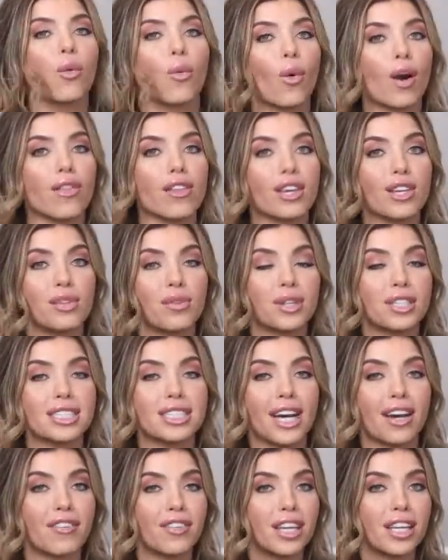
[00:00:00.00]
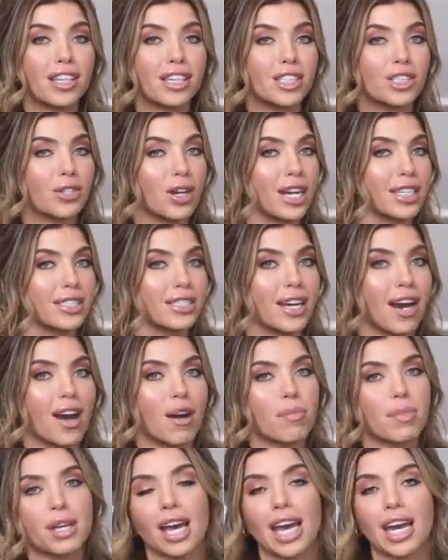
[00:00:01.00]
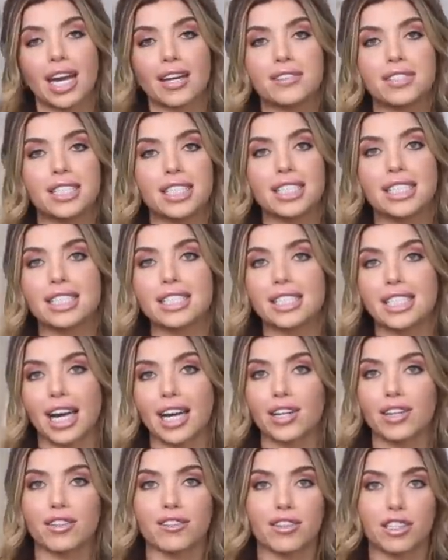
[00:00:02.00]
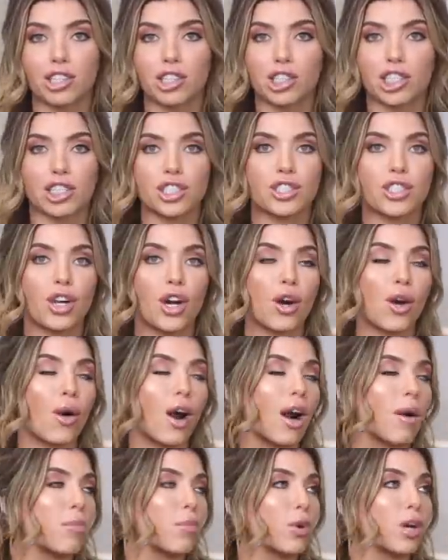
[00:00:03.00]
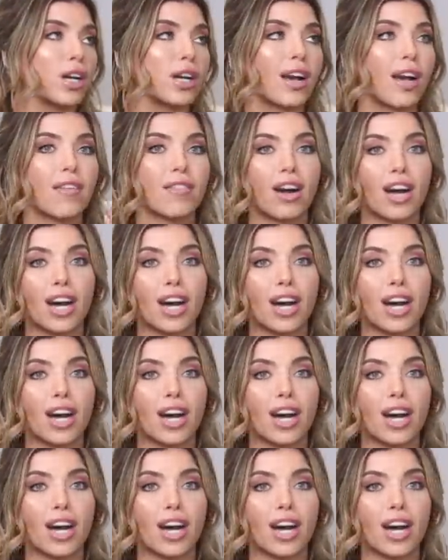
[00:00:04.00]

one that you can definitely dress up, and I've seen designer versions go upward of